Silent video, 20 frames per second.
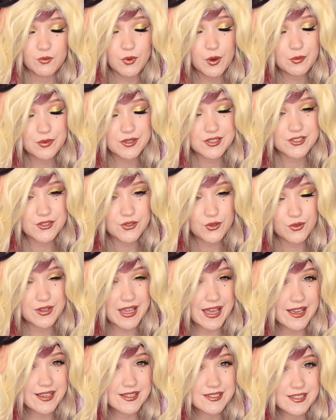What was your
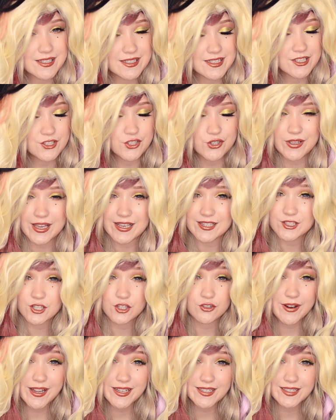guess? Did you guess
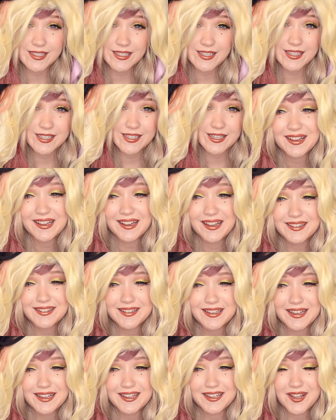correctly? And
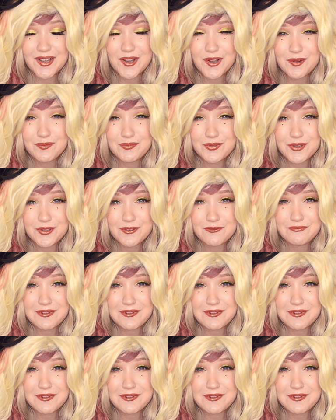yeah, I hope you